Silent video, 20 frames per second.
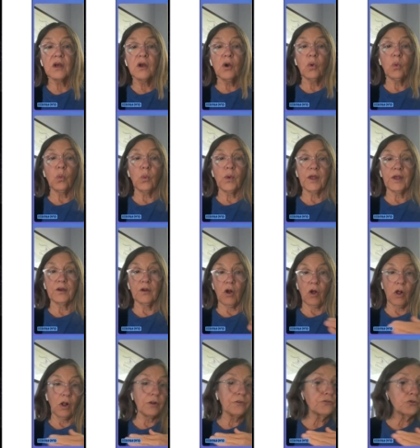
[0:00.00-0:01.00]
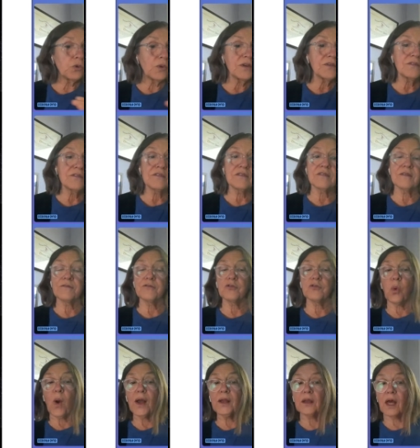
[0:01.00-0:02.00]
when all traces of
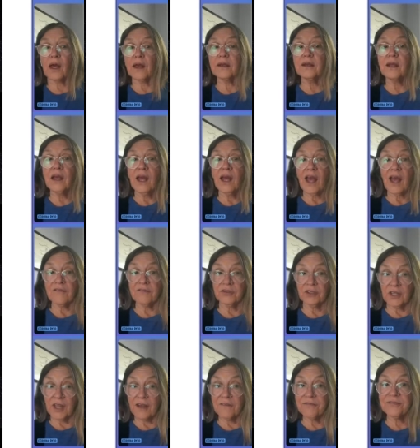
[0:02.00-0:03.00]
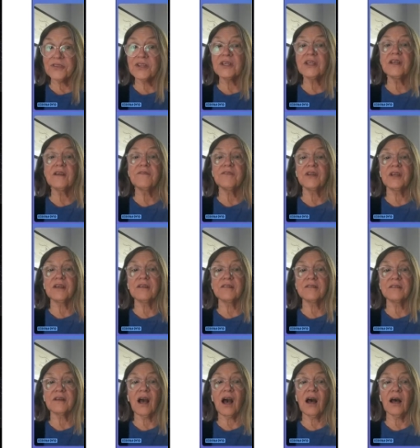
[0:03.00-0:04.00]
twilight have left the evening
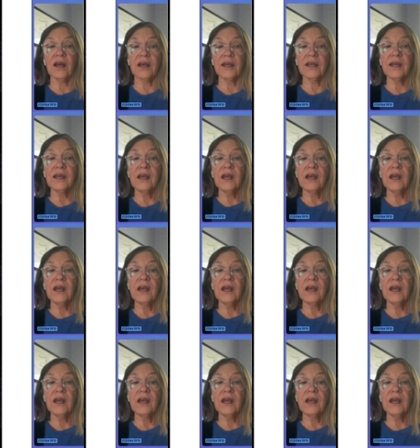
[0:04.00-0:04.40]
sky.